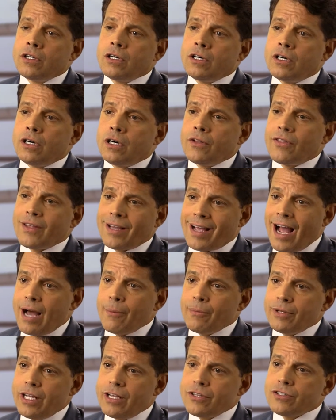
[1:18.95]
The
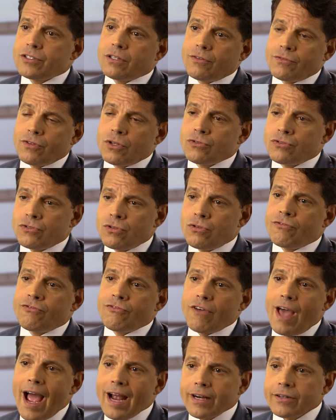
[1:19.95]
combination of those two
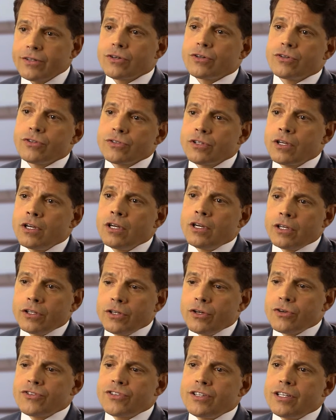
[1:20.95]
factors,
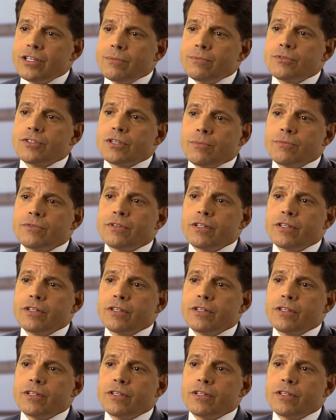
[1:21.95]
you're seeing some